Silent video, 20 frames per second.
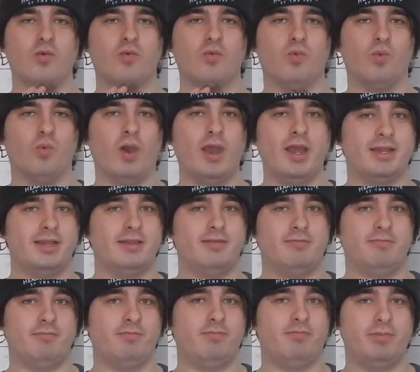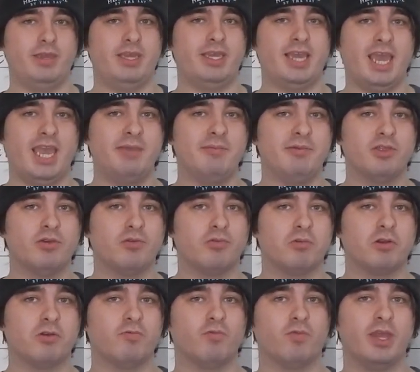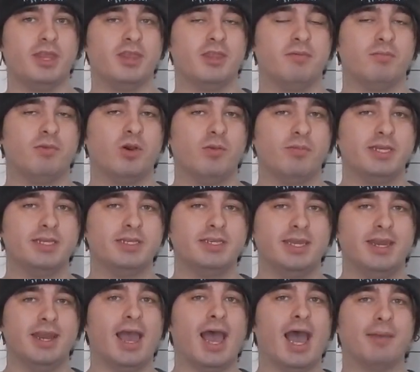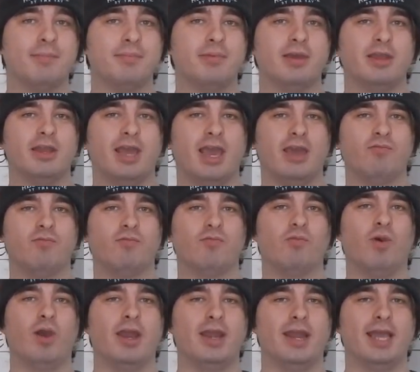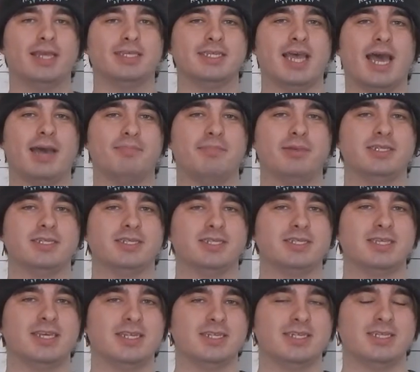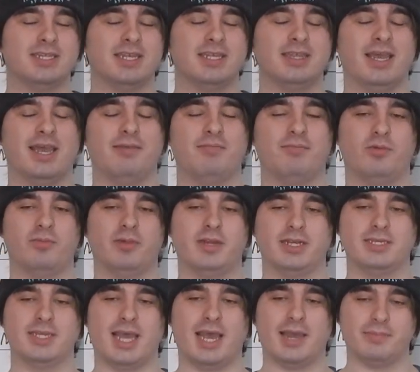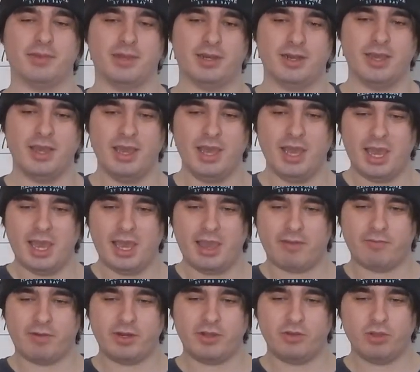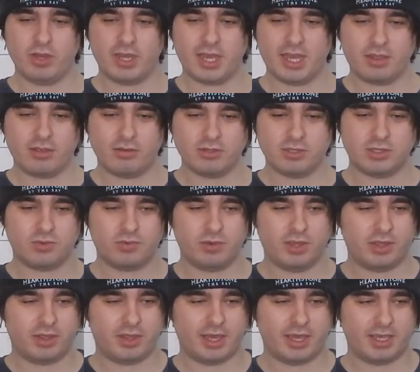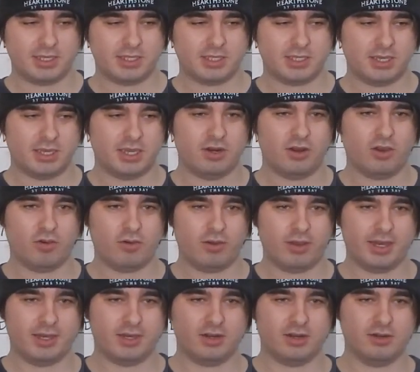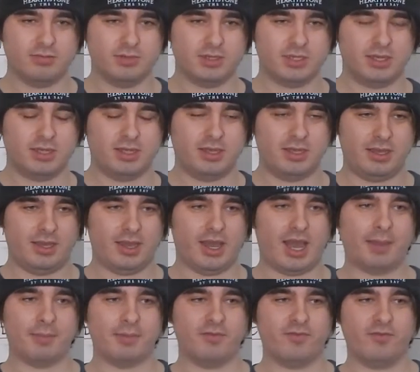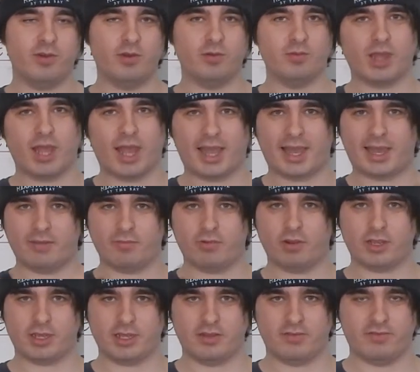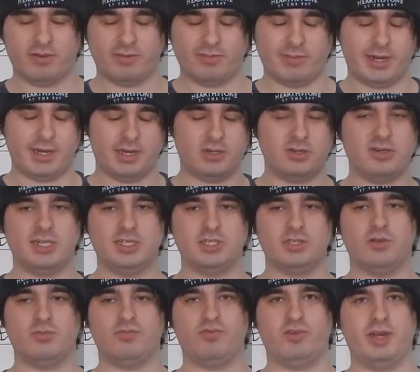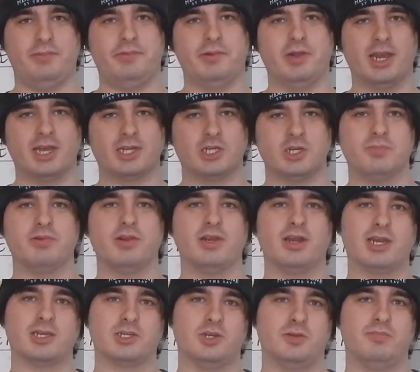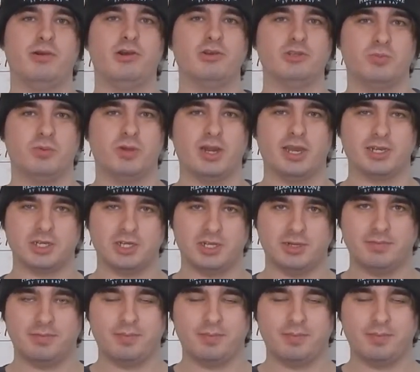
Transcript: What became of the world when the moment did happen, and what has happened since that moment has happened? When you look at those 3 things, in terms of, I'm a film guy, I work in the film industry, so pre-production, production, post-production.